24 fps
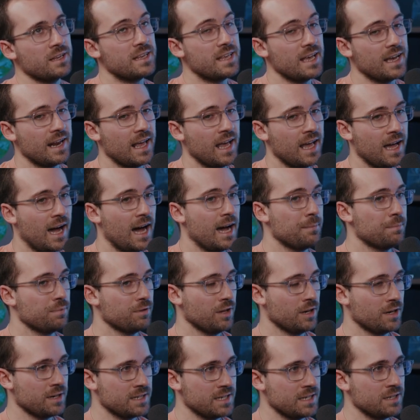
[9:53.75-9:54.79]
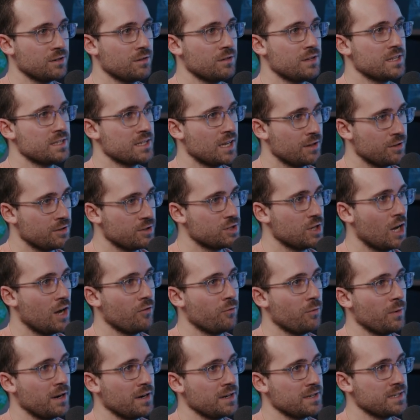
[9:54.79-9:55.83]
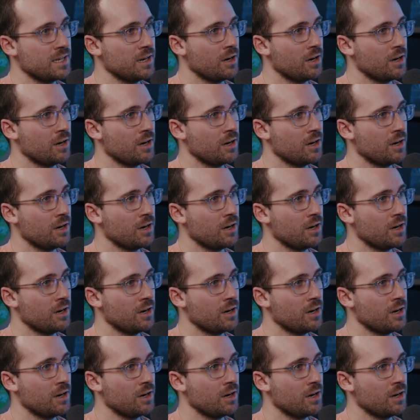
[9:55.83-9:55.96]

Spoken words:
get AI plugged into these other softwares